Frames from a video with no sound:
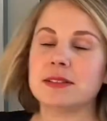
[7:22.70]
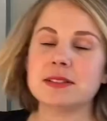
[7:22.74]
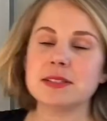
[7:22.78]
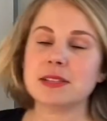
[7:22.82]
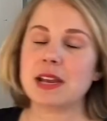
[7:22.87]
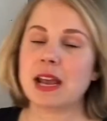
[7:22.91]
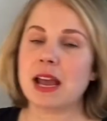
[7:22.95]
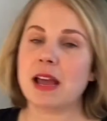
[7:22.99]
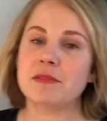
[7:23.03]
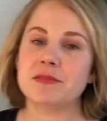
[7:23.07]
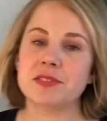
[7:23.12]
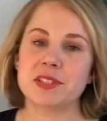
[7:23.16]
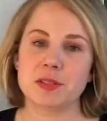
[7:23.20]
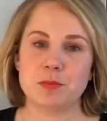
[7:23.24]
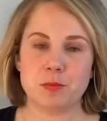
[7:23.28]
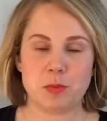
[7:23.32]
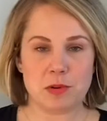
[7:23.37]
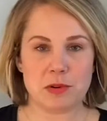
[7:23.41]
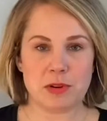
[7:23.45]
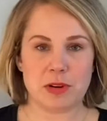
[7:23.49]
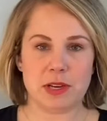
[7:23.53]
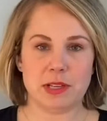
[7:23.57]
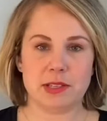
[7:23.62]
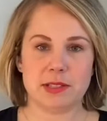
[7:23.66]
have
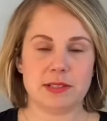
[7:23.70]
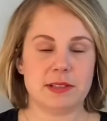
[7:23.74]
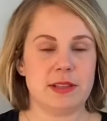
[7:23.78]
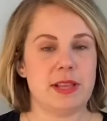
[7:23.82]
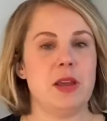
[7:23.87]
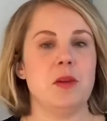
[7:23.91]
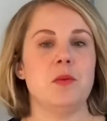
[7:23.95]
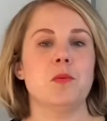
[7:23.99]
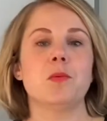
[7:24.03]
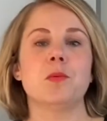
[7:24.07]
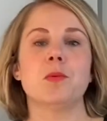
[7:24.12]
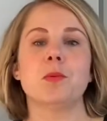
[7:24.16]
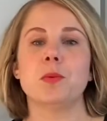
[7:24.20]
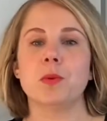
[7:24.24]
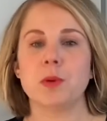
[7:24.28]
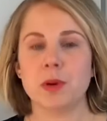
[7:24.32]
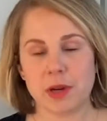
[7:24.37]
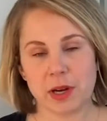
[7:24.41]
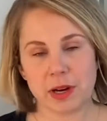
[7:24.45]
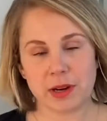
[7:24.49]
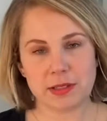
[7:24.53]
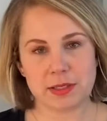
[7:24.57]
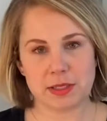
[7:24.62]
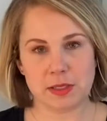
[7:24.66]
sports. They
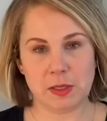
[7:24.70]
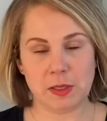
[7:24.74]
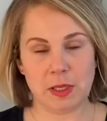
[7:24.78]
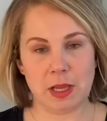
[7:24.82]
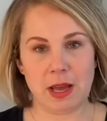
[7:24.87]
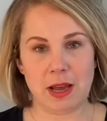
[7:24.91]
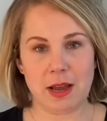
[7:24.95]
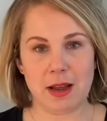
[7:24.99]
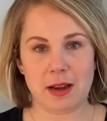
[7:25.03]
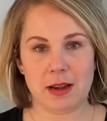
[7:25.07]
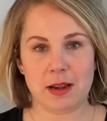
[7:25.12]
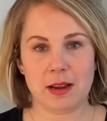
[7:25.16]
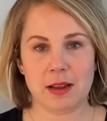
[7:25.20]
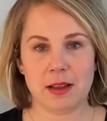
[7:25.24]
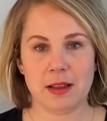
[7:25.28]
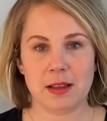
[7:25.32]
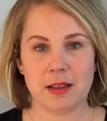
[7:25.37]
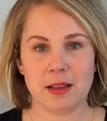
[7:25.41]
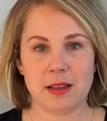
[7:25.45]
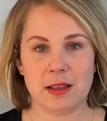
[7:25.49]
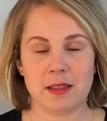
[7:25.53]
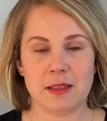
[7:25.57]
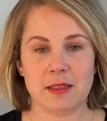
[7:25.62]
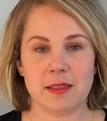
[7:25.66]
worked a lot.
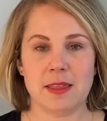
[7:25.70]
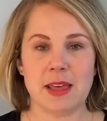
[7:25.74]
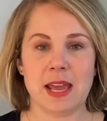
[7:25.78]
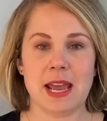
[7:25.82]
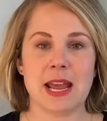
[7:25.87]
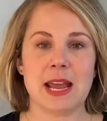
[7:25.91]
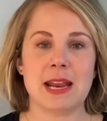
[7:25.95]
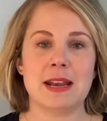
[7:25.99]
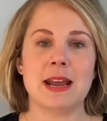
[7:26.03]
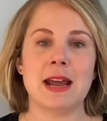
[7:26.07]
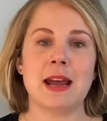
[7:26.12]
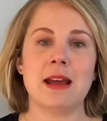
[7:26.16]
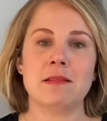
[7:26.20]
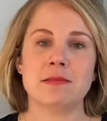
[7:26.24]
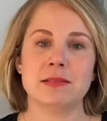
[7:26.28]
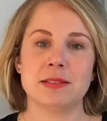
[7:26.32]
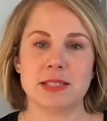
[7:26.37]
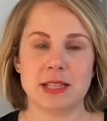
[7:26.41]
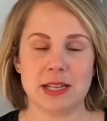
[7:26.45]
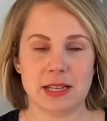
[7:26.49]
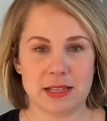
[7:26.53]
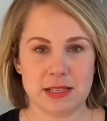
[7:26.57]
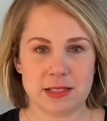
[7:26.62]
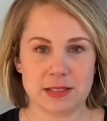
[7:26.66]
They had housing
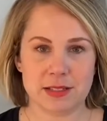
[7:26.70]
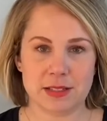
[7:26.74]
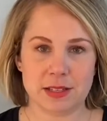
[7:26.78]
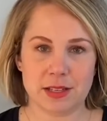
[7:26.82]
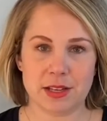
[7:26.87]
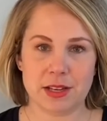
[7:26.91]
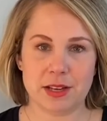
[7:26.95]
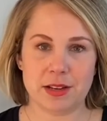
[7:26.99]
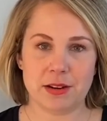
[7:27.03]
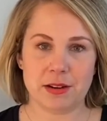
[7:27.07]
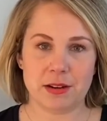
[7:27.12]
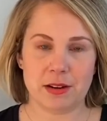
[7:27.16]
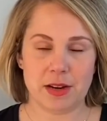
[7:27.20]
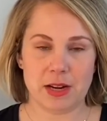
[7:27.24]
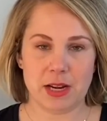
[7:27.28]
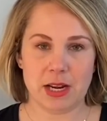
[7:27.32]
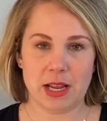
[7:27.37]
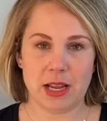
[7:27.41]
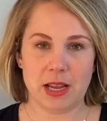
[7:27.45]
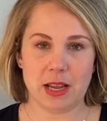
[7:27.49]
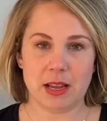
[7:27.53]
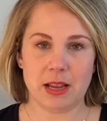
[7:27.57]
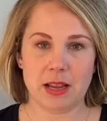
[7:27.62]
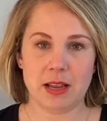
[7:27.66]
insecurity,
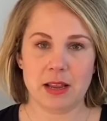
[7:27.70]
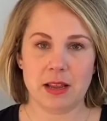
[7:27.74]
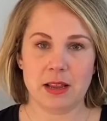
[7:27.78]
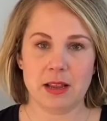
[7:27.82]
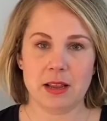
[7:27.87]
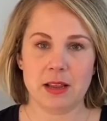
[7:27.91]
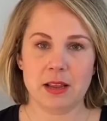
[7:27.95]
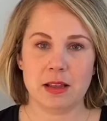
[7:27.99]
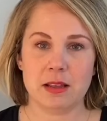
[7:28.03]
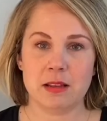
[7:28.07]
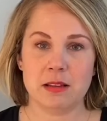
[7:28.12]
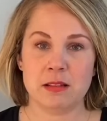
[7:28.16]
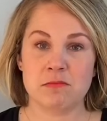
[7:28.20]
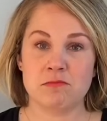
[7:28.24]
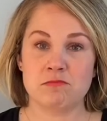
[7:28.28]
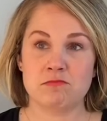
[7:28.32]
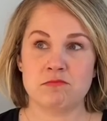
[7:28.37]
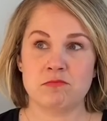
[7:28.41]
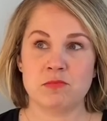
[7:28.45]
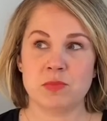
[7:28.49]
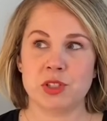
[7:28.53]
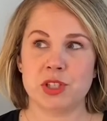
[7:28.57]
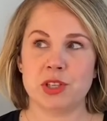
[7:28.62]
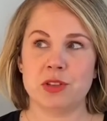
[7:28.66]

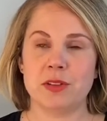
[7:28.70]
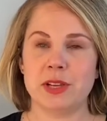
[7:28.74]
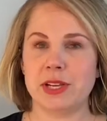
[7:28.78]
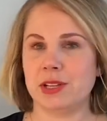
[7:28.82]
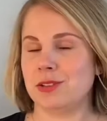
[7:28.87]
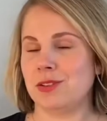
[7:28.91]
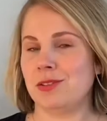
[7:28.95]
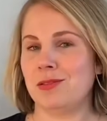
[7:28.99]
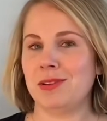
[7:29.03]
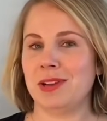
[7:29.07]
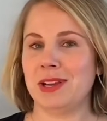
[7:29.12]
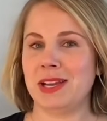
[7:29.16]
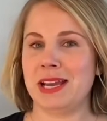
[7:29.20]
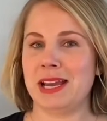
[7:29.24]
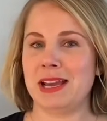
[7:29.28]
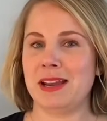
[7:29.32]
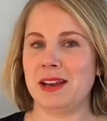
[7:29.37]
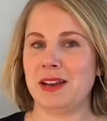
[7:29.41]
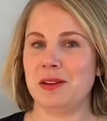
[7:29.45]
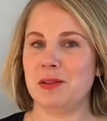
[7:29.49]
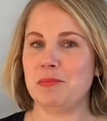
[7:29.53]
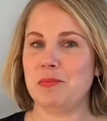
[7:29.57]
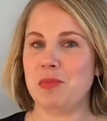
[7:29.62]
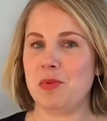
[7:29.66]
so they don't get
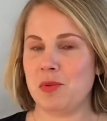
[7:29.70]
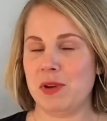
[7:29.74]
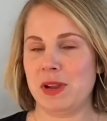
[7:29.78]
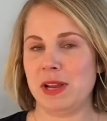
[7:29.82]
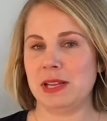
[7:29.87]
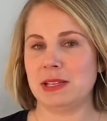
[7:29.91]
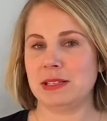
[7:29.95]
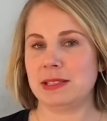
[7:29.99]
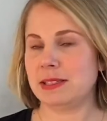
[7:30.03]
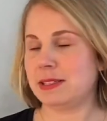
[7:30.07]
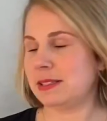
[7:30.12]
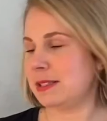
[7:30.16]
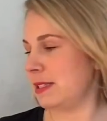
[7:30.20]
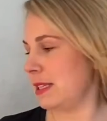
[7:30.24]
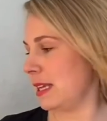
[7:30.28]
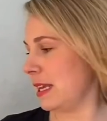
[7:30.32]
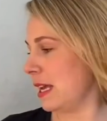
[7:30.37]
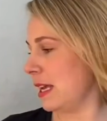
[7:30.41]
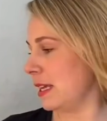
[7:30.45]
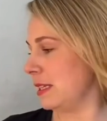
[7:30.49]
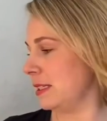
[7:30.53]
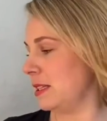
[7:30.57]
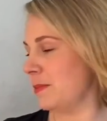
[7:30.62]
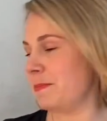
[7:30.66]
points.
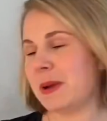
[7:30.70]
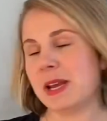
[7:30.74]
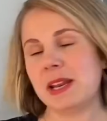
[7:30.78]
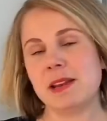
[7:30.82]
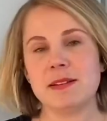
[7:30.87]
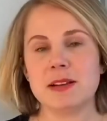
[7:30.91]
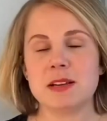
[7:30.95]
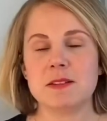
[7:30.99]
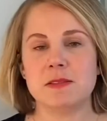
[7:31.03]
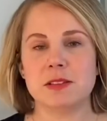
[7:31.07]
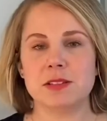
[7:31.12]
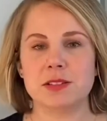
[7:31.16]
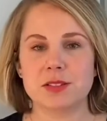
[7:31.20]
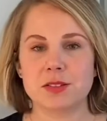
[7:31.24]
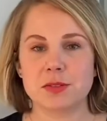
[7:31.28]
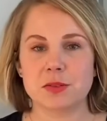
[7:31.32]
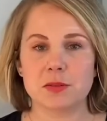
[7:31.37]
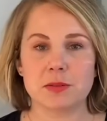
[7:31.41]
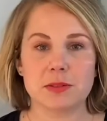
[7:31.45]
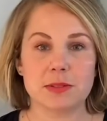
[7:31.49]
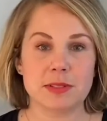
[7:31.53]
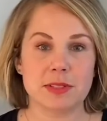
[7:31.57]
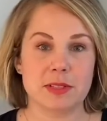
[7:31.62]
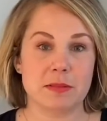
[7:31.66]
Depending on the school,
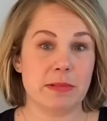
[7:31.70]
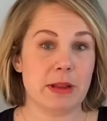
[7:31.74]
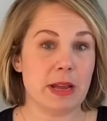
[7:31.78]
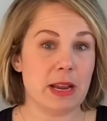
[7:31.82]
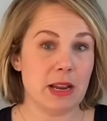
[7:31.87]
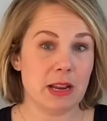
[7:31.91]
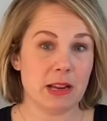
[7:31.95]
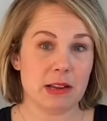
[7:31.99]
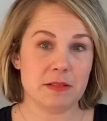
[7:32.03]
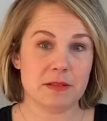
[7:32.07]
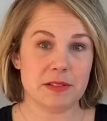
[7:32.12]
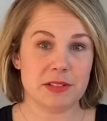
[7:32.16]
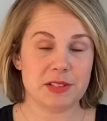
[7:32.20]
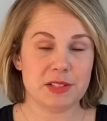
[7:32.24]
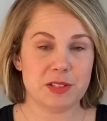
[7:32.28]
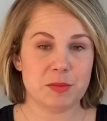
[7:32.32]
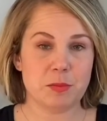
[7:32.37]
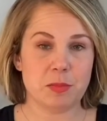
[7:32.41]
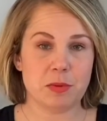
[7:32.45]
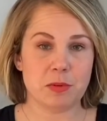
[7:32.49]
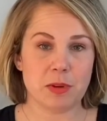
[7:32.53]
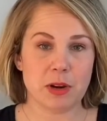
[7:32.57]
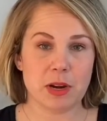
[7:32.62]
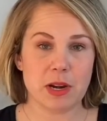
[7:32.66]
depending on the
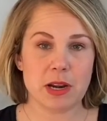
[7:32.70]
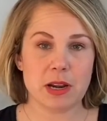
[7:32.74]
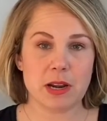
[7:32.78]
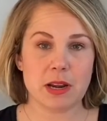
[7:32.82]
sport,